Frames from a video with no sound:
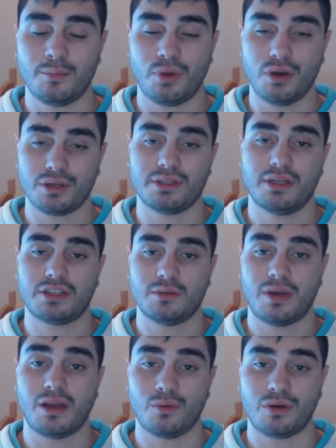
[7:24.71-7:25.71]
personally, to
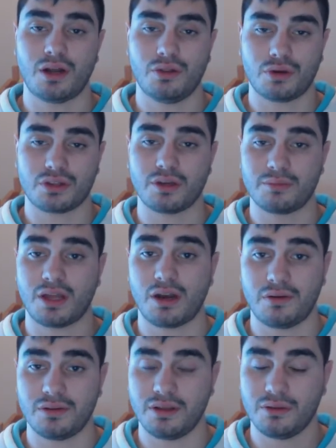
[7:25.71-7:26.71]
me, when I look at them, they
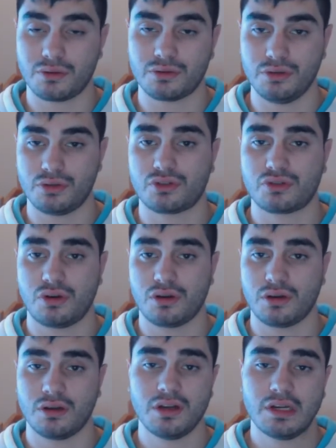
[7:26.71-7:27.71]
don't really look too
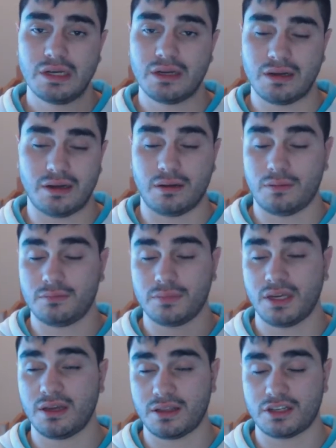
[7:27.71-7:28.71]
strong.
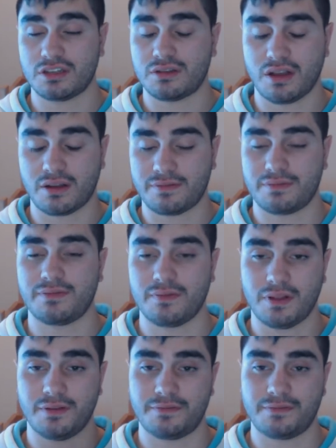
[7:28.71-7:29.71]
Yeah, just like,
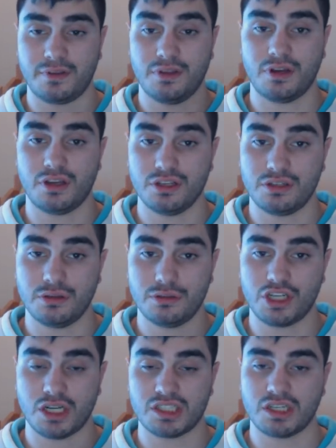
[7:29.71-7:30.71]
if, you know, you're
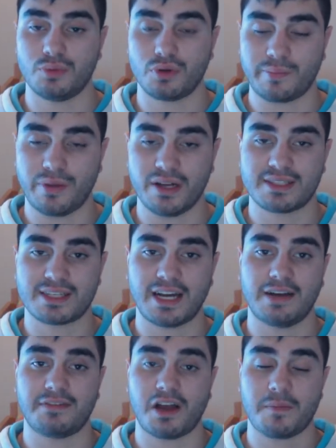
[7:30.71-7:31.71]
judging a book by its
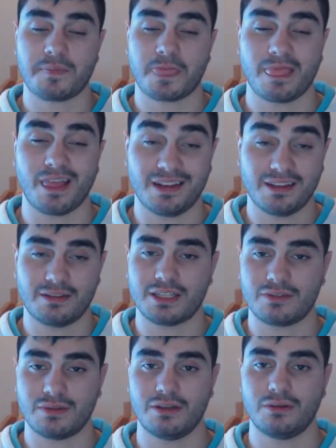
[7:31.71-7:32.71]
cover, it
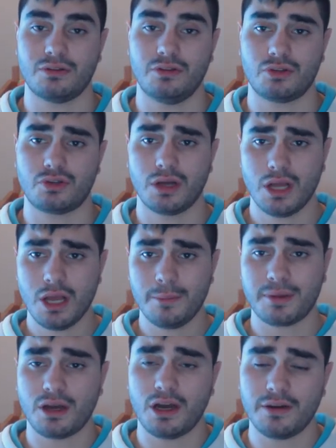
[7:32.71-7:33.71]
doesn't really look too strong.
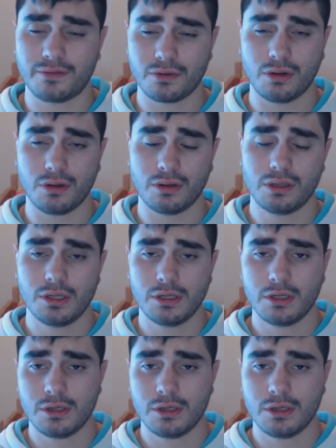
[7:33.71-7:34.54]
But yeah, overall,